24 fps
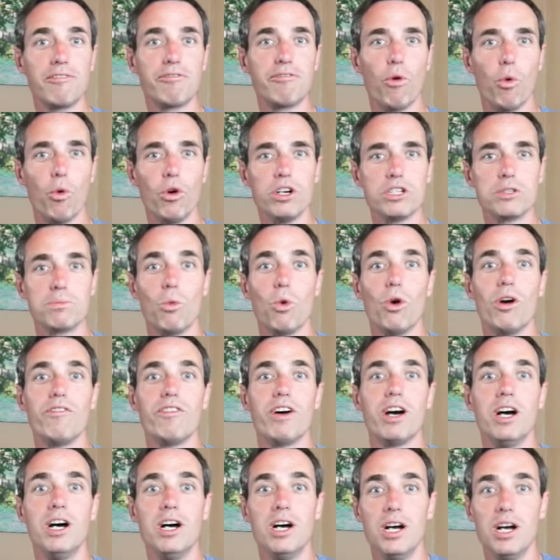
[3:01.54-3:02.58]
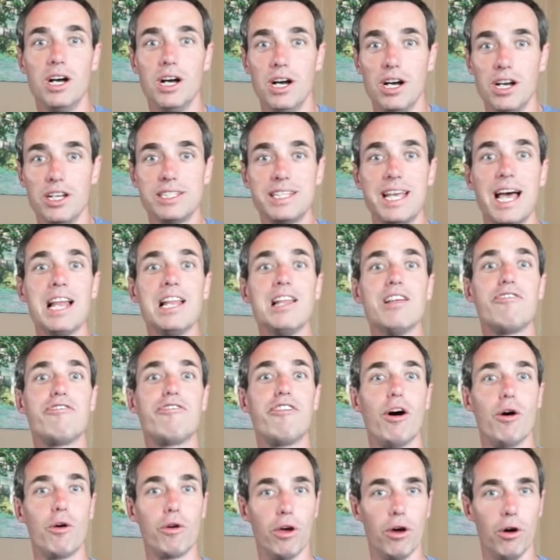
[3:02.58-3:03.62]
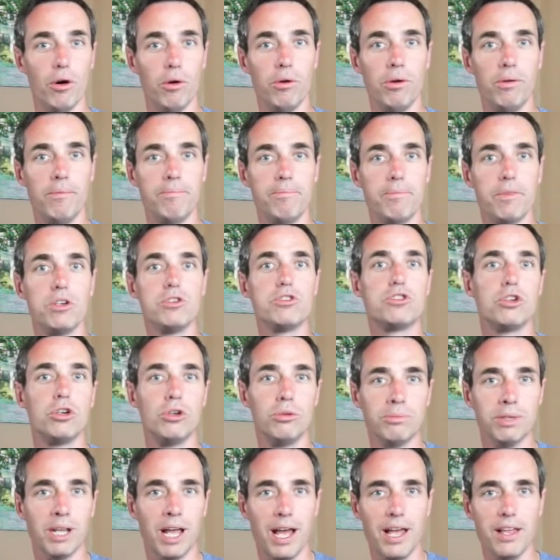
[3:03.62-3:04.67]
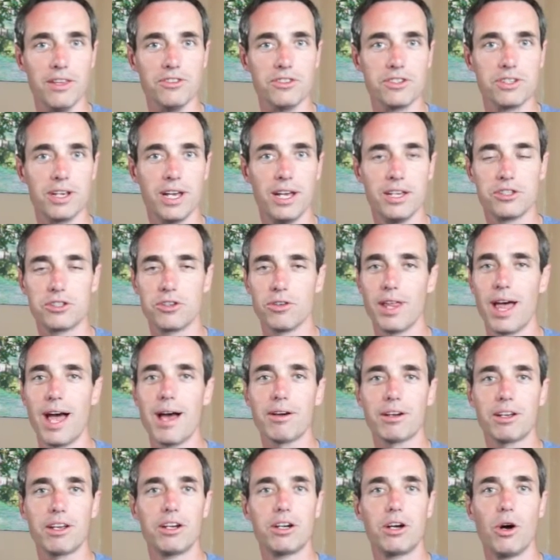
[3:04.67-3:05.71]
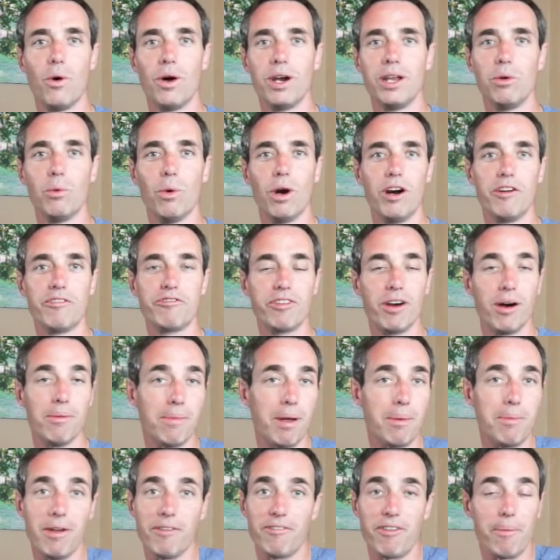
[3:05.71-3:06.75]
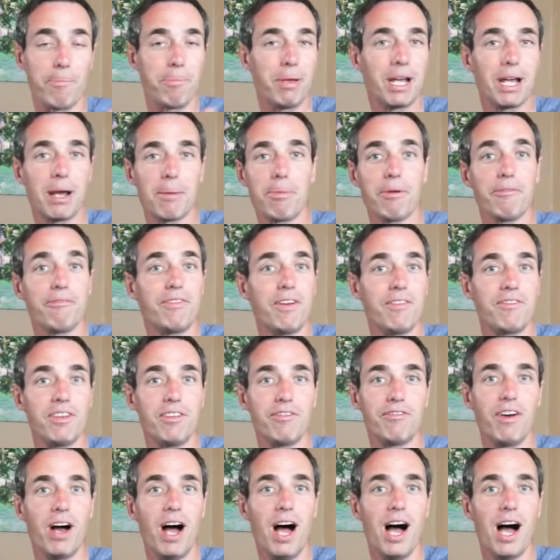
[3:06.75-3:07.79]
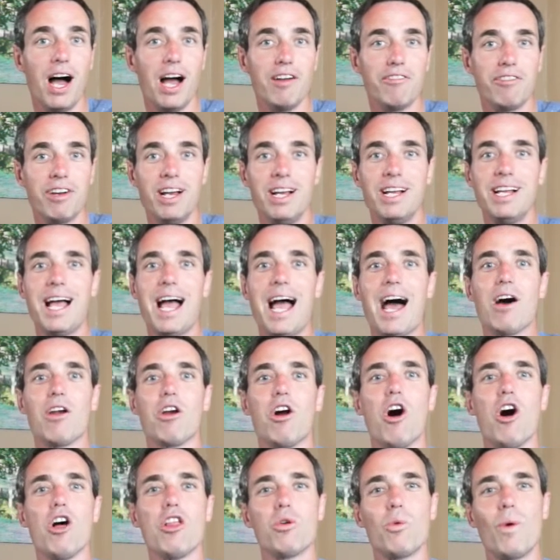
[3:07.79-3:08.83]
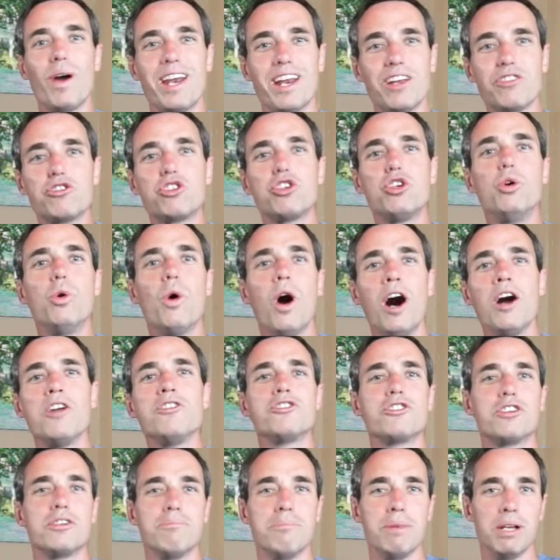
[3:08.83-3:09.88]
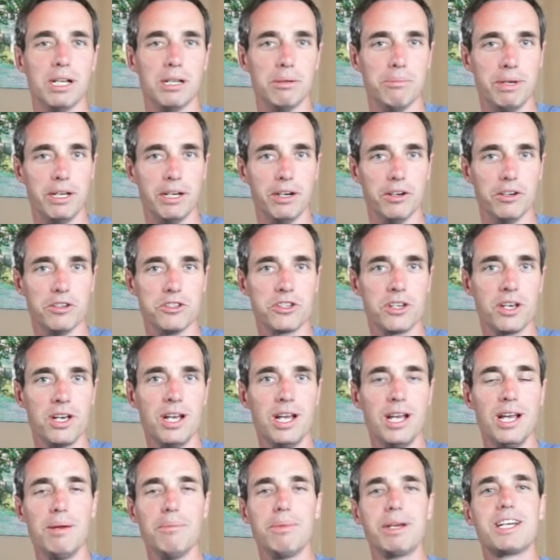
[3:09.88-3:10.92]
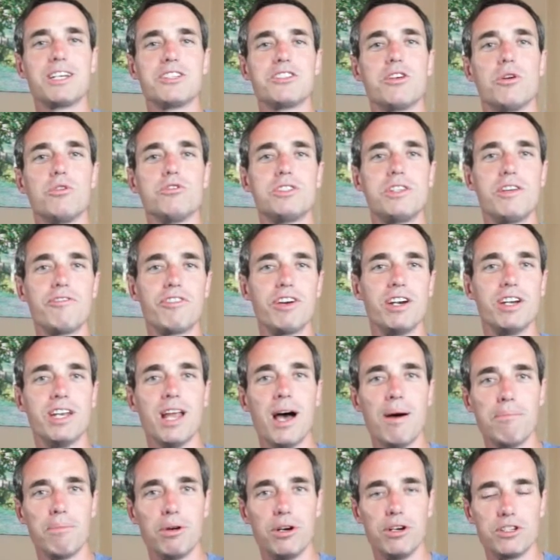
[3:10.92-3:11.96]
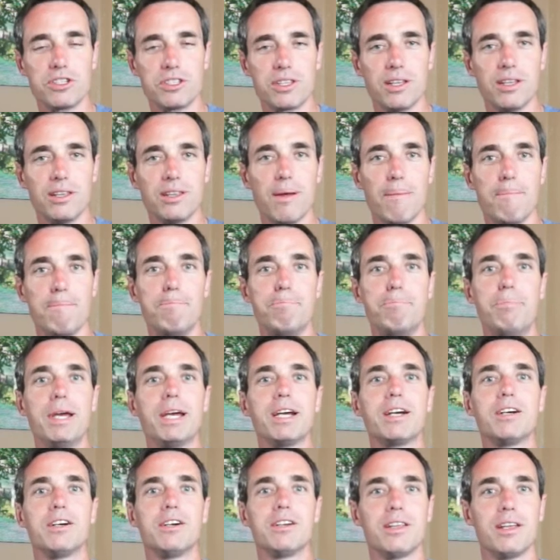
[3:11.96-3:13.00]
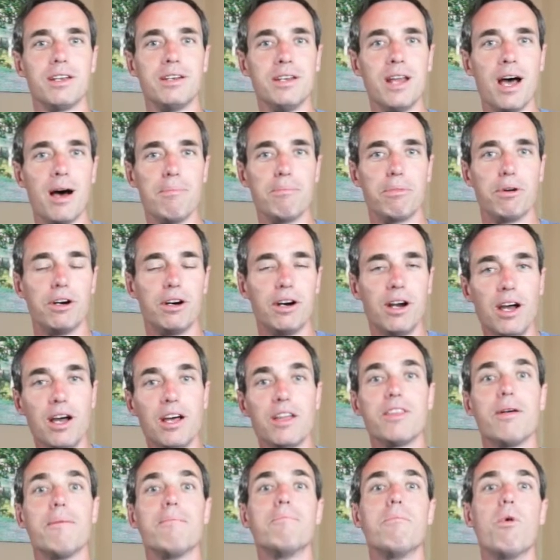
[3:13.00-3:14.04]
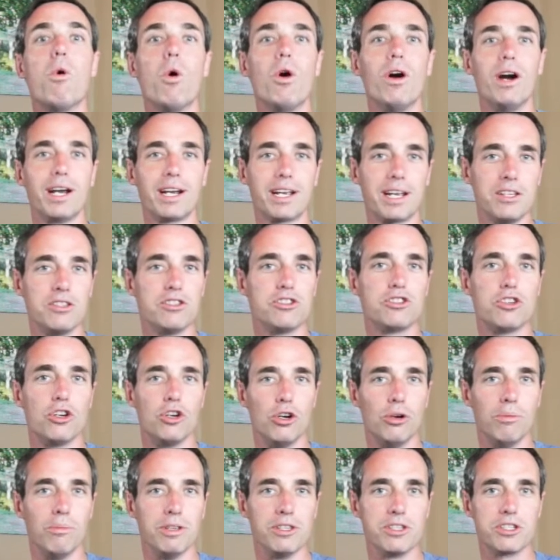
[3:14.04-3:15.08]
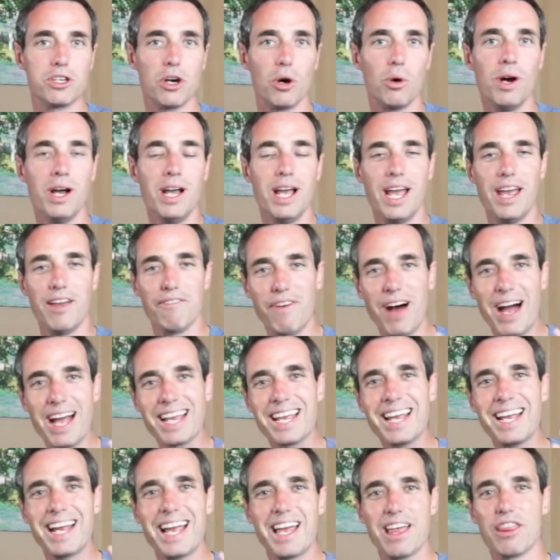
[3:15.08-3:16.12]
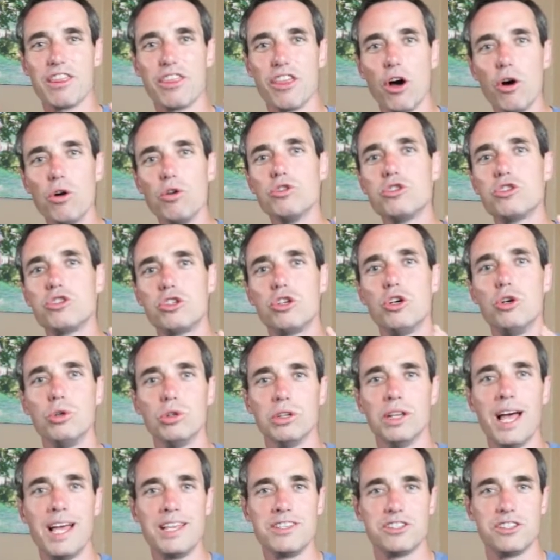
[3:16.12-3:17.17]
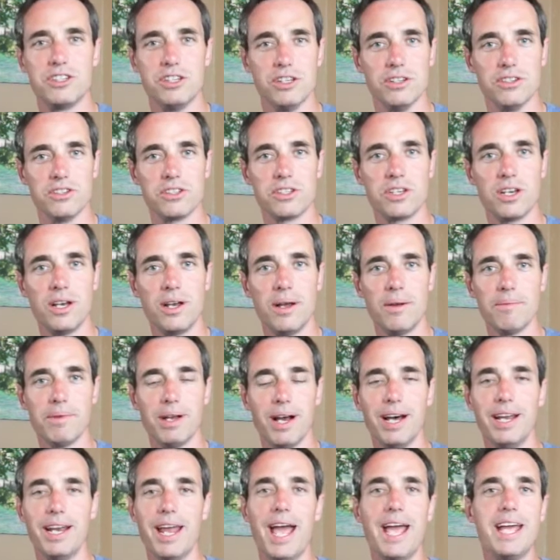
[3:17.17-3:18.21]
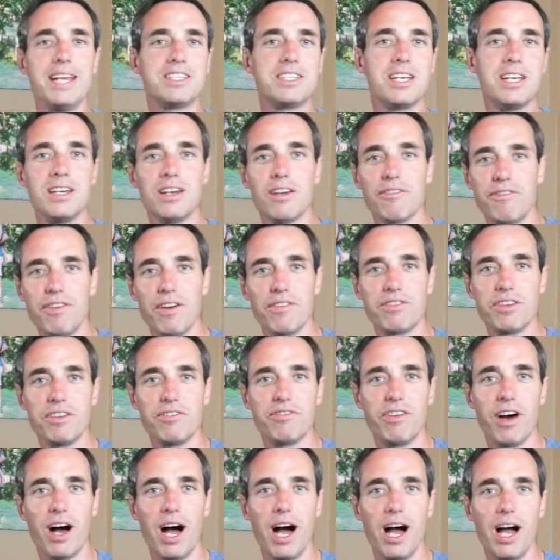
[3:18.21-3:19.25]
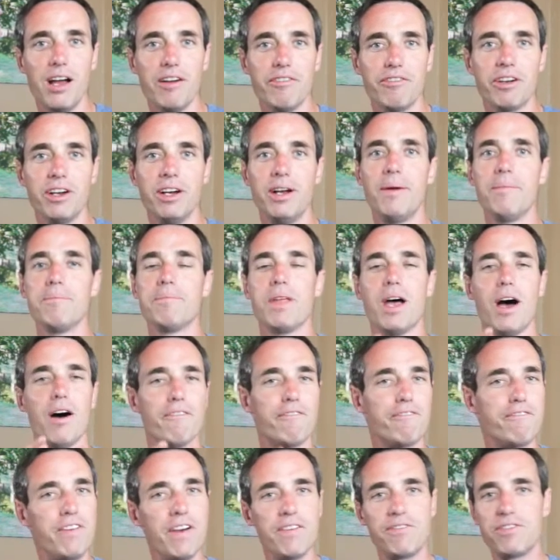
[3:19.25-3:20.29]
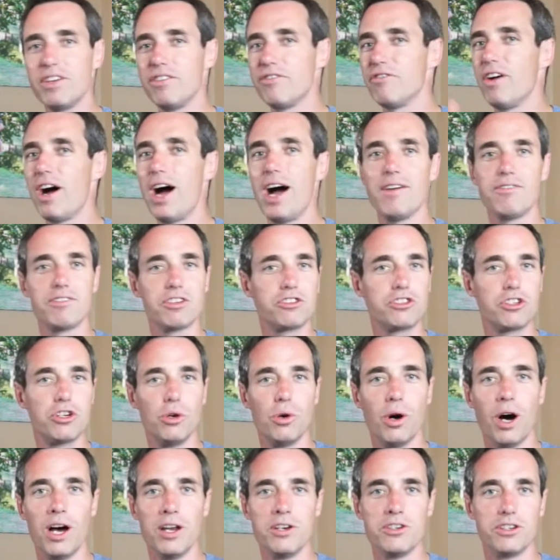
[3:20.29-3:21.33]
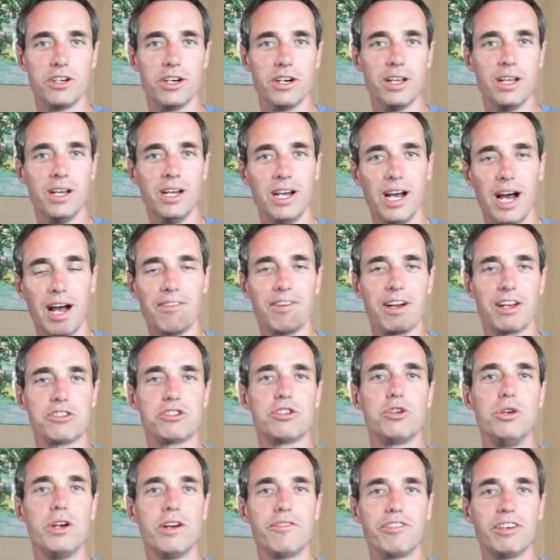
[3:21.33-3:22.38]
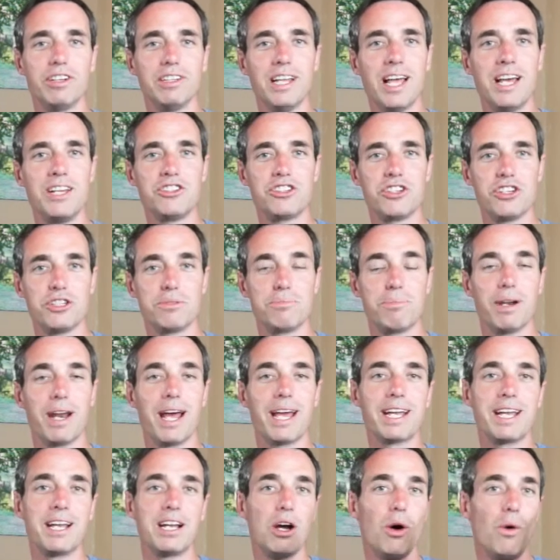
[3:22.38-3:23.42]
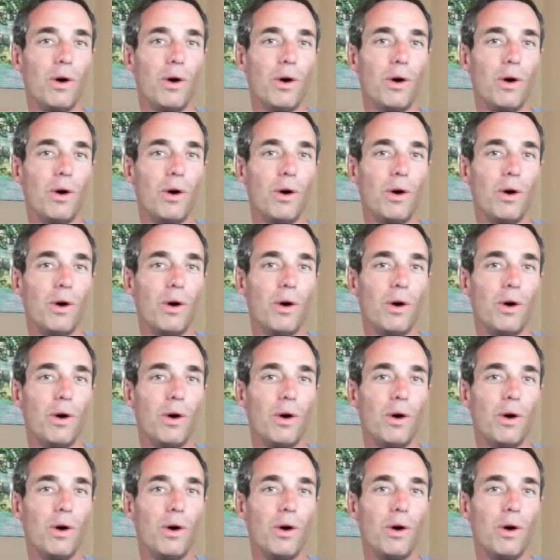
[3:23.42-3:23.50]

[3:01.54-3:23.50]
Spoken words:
for is more of a telephoto zoom lens. And so that could go anywhere from maybe if I pick up at 55 out all the way to 200 millimeters. Because those different numbers, the bigger the number, the more it can zoom. And so if I can get those two lenses, an 18 to 55, a 55 to 200, I've got two different lenses, but I can go